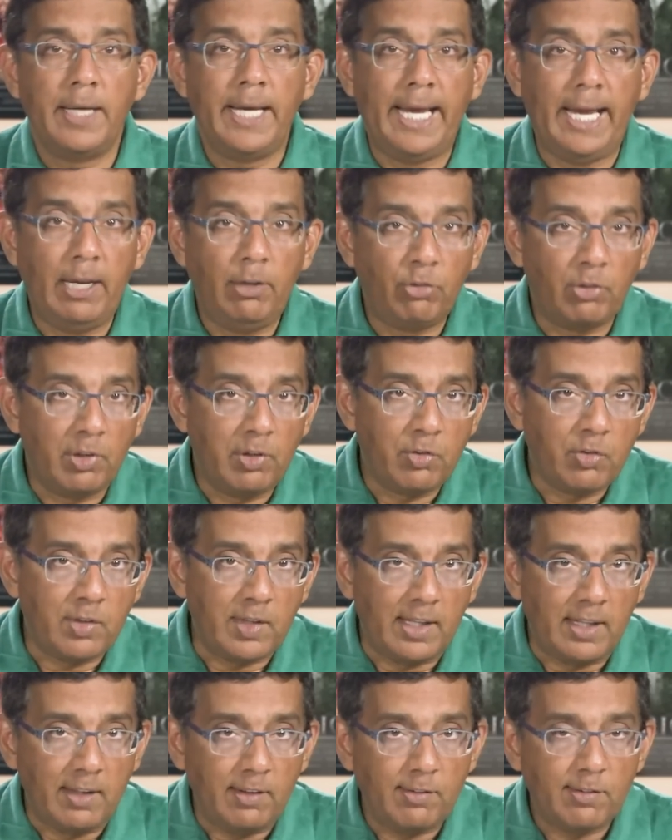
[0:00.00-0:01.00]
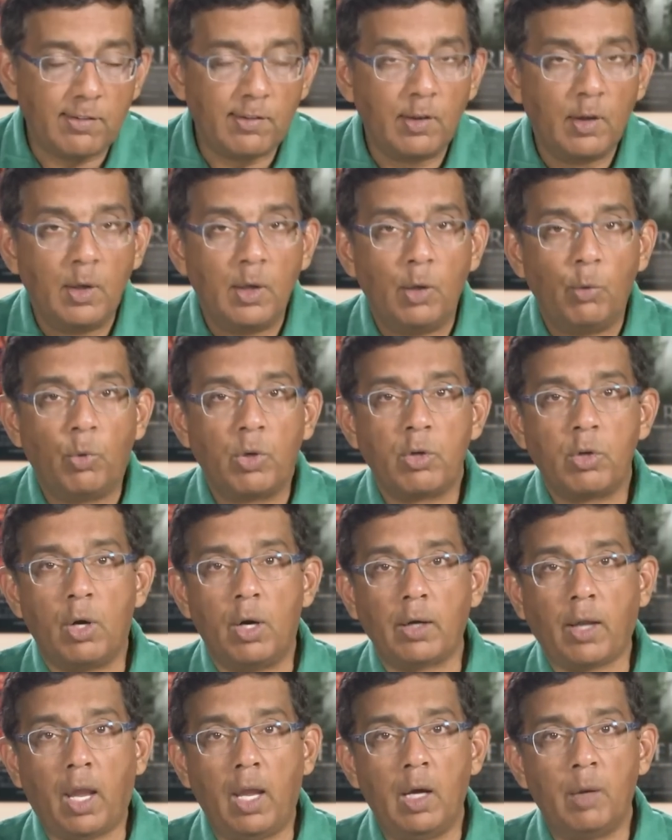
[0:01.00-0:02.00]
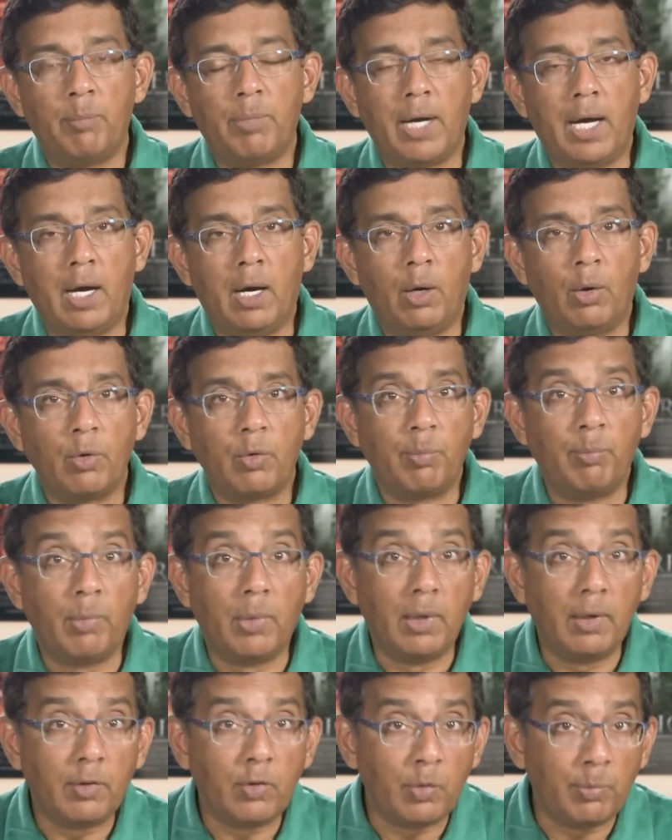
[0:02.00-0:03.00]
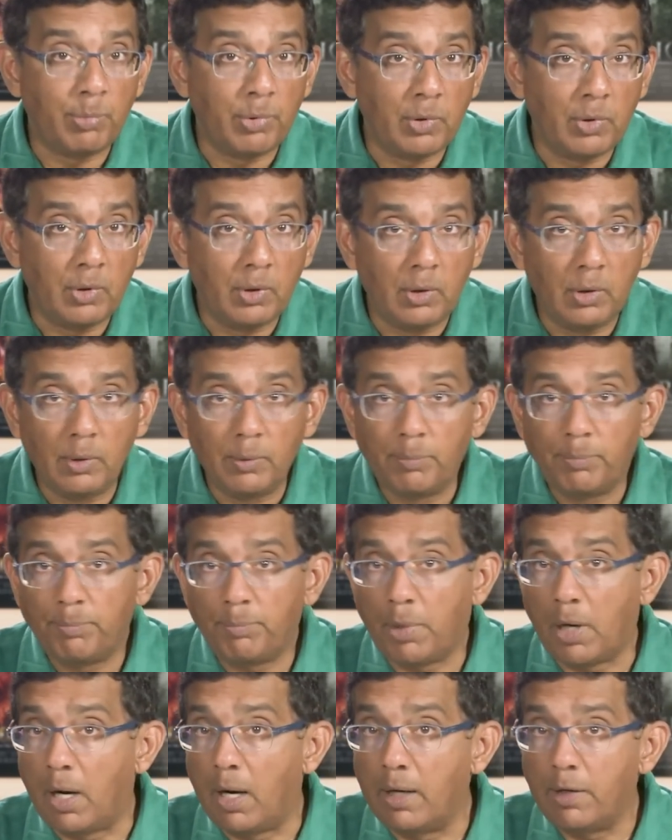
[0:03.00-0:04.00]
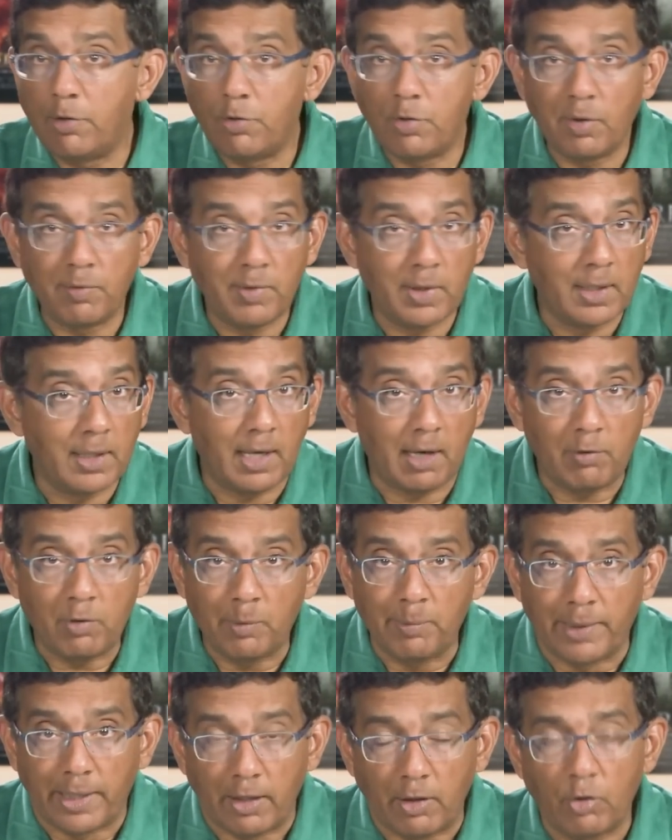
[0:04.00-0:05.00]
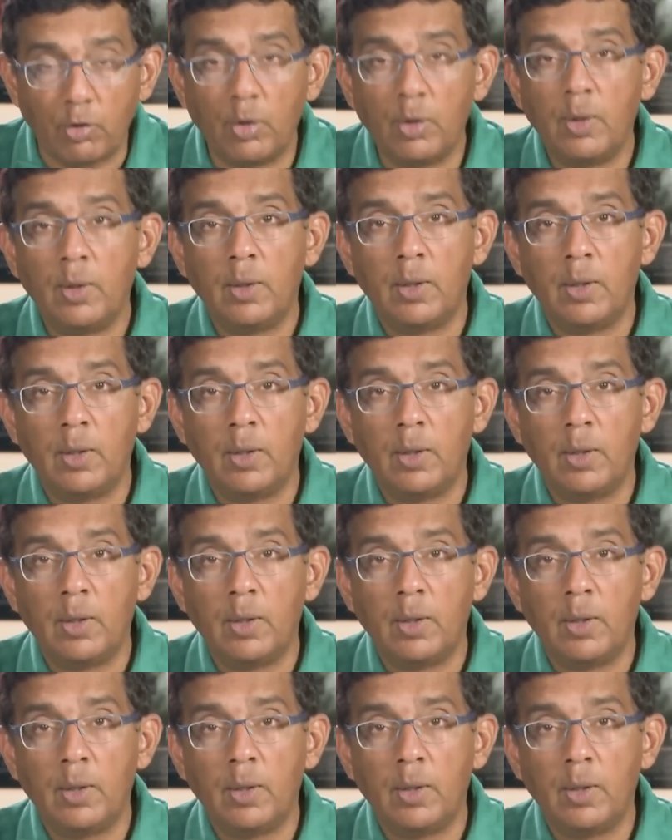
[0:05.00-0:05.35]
agencies. We're talking about multiple parts of the government,